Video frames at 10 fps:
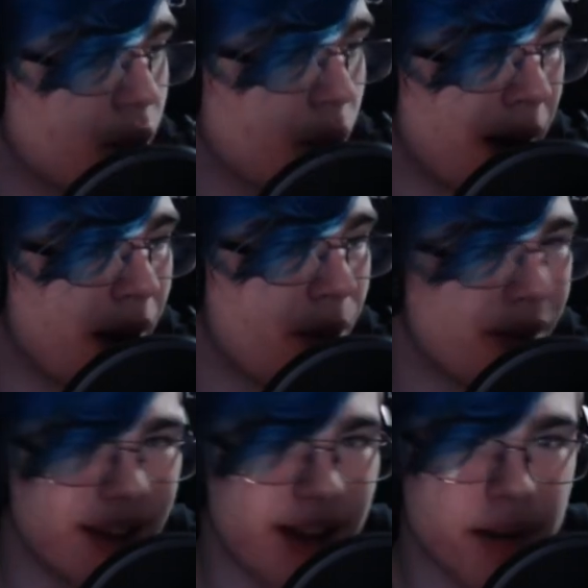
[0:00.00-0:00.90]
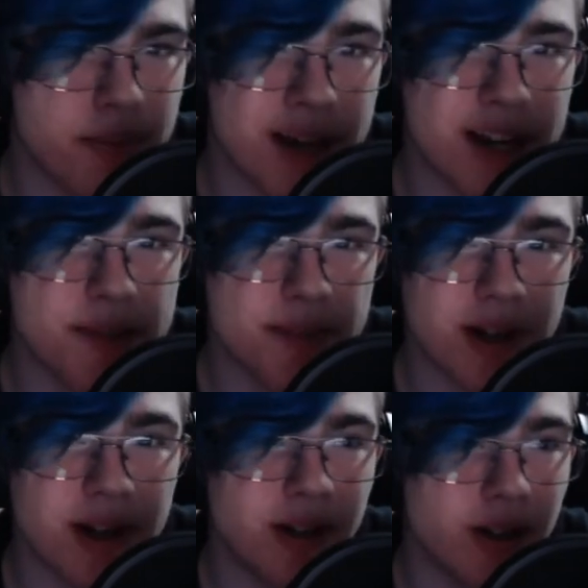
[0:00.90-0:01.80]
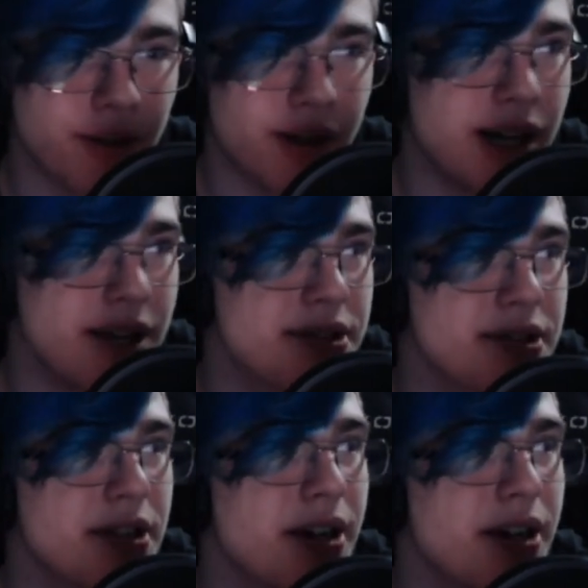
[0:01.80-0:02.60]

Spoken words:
around with like baseball, lacrosse,